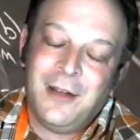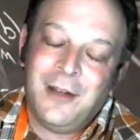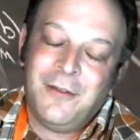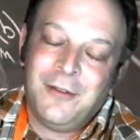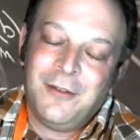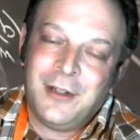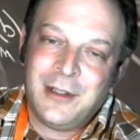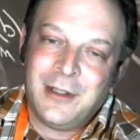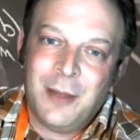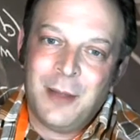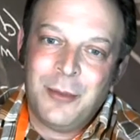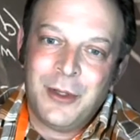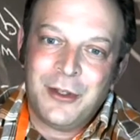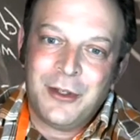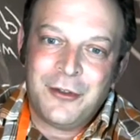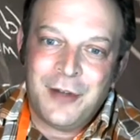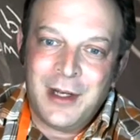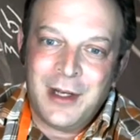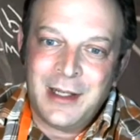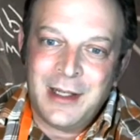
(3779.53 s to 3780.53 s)
for example, a
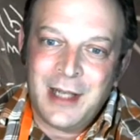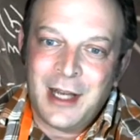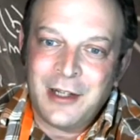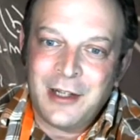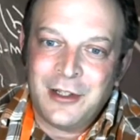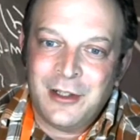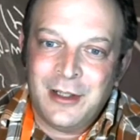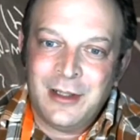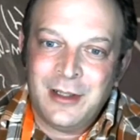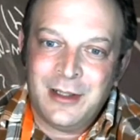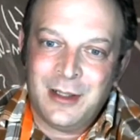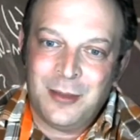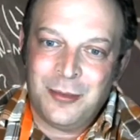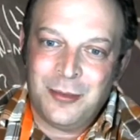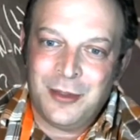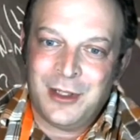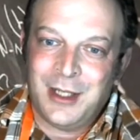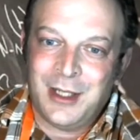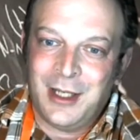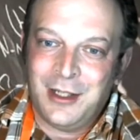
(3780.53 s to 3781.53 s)
transactional
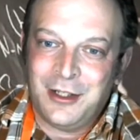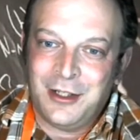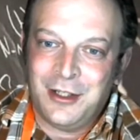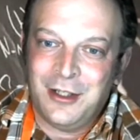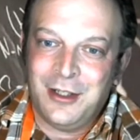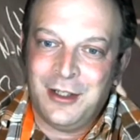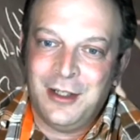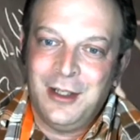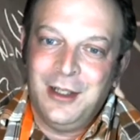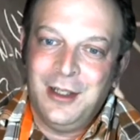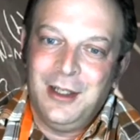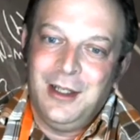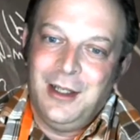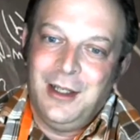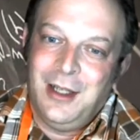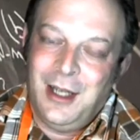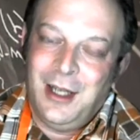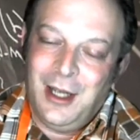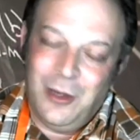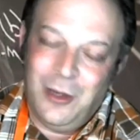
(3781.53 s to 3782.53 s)
interpretation.
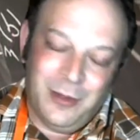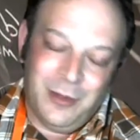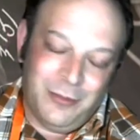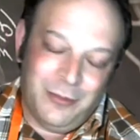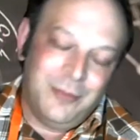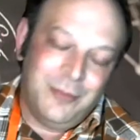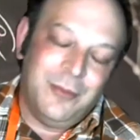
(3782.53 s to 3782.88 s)
We've